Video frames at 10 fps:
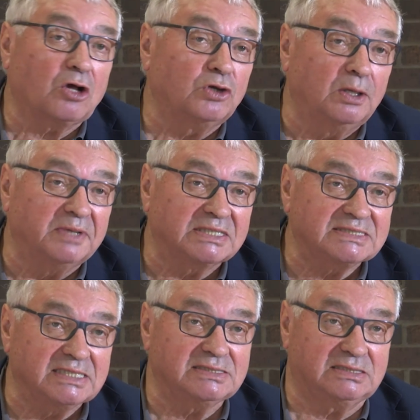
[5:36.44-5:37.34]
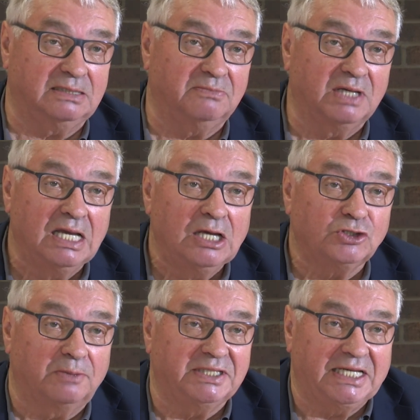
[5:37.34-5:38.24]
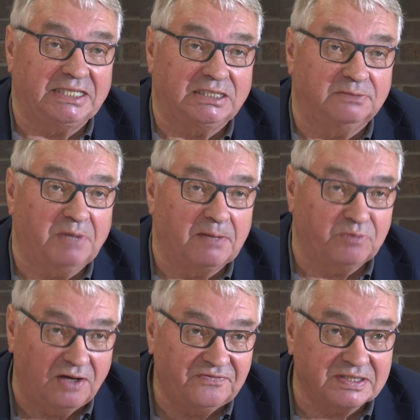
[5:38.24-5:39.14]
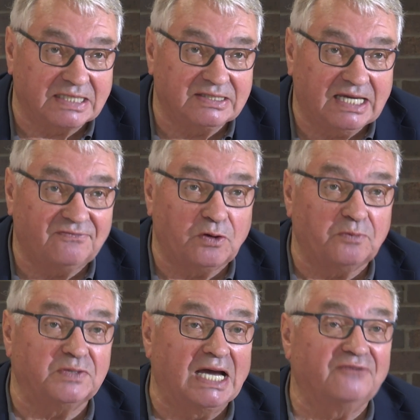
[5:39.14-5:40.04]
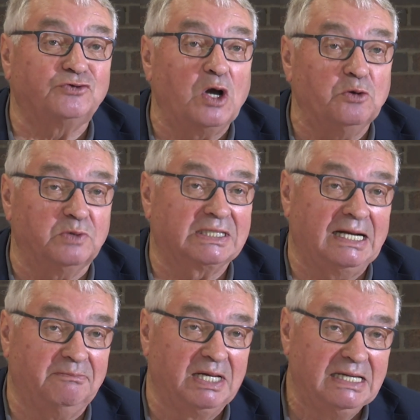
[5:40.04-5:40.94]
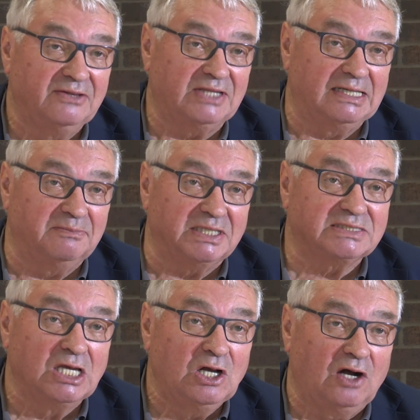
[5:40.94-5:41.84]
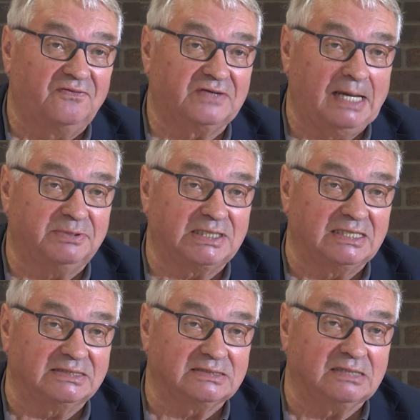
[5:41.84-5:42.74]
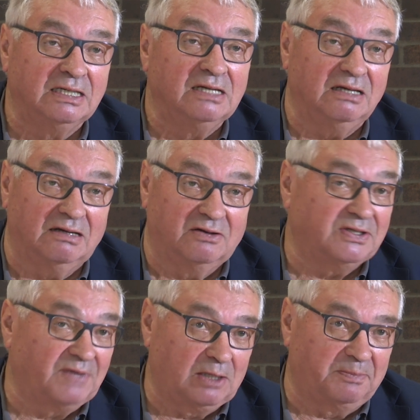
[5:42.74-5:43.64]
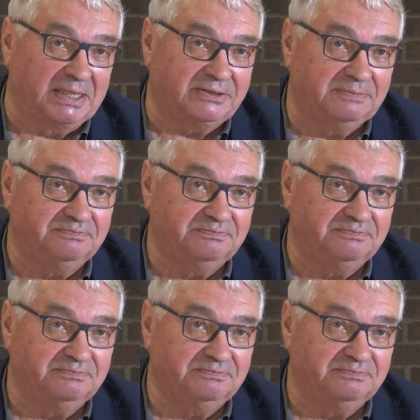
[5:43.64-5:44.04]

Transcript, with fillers: economic system dominated by profit, and therefore we have to overcome the limits of capitalist uh, development.